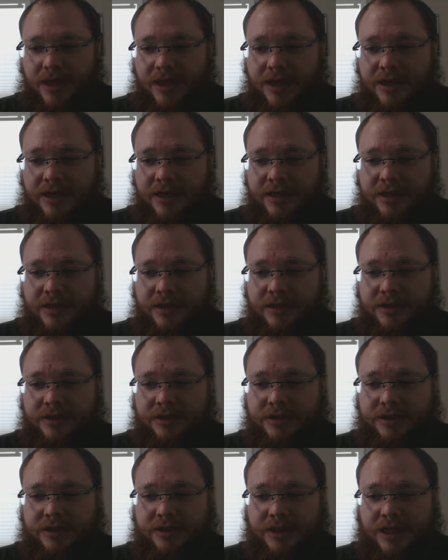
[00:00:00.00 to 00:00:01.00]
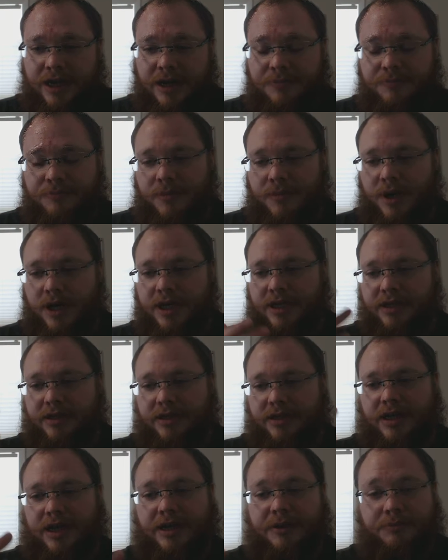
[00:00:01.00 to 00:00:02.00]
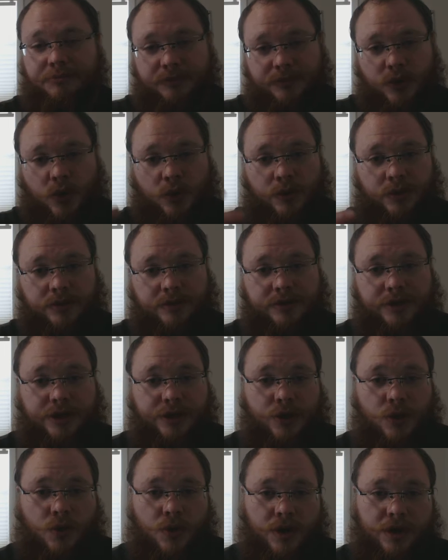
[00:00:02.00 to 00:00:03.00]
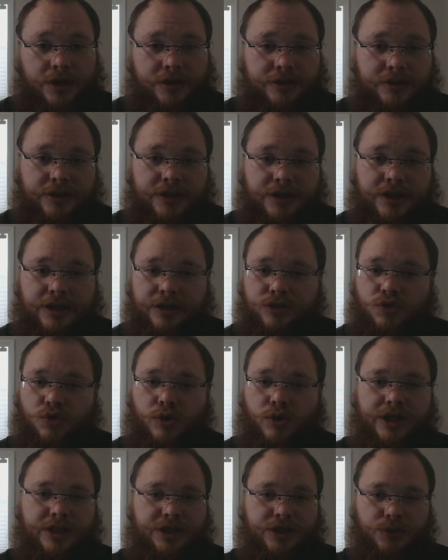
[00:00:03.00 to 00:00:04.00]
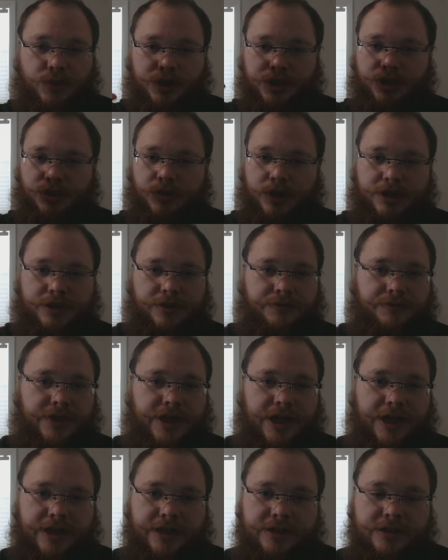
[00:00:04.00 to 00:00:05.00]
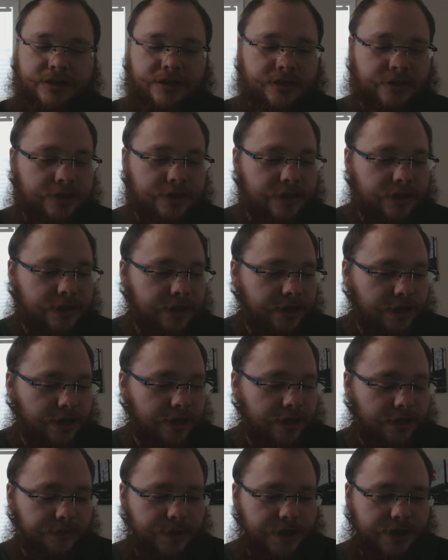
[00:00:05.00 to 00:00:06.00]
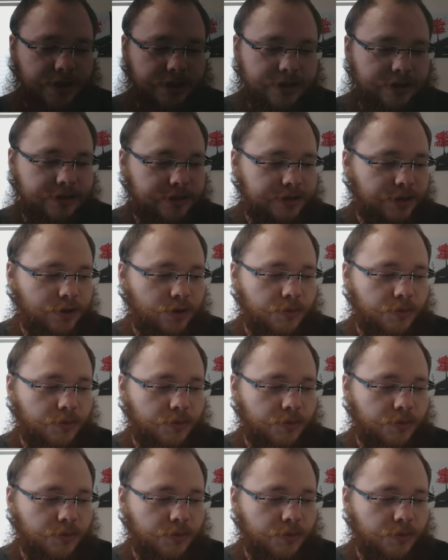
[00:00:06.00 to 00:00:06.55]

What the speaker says: And I'm gonna go on a crazy restrictive diet because